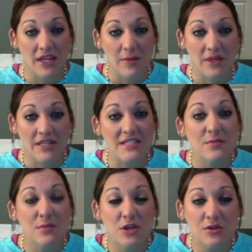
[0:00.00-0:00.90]
because He
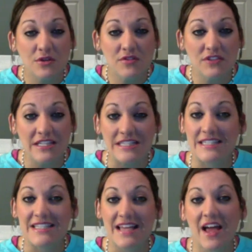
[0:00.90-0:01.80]
beautifully
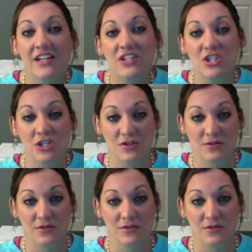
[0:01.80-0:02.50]
designed you